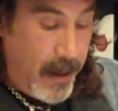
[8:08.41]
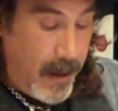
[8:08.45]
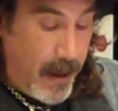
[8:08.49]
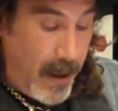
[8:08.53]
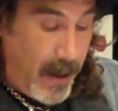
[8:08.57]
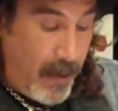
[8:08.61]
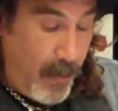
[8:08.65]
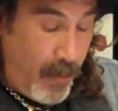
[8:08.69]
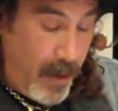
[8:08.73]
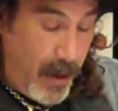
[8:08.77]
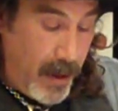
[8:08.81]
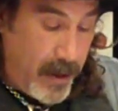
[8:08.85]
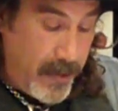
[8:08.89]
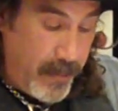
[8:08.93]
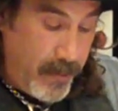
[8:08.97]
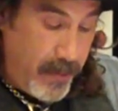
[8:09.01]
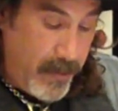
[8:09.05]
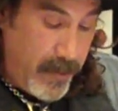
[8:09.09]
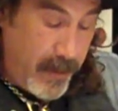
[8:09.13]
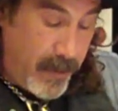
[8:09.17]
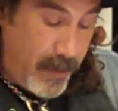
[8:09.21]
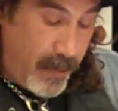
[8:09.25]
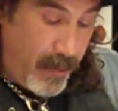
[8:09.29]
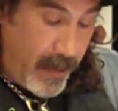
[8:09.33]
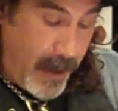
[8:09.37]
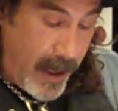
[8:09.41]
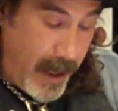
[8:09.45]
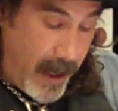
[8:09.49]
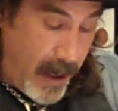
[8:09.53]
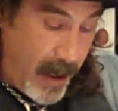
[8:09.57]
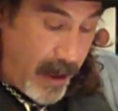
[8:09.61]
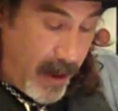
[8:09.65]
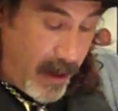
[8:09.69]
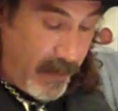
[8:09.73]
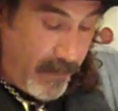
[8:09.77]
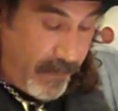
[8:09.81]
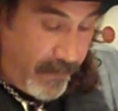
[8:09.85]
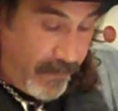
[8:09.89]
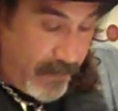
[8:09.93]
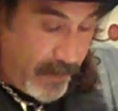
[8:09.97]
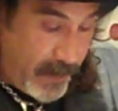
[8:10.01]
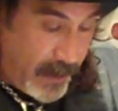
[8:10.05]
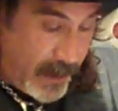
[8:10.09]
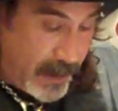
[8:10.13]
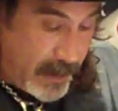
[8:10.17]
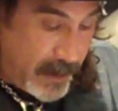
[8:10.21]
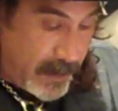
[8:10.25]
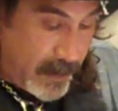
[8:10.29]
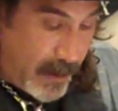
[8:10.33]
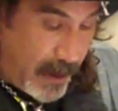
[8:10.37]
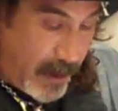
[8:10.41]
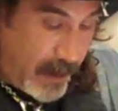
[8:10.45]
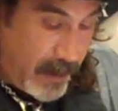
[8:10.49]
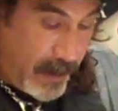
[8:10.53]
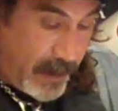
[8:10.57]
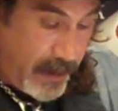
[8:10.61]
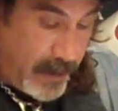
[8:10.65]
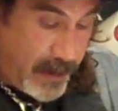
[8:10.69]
I walk through the crowd, feeling slightly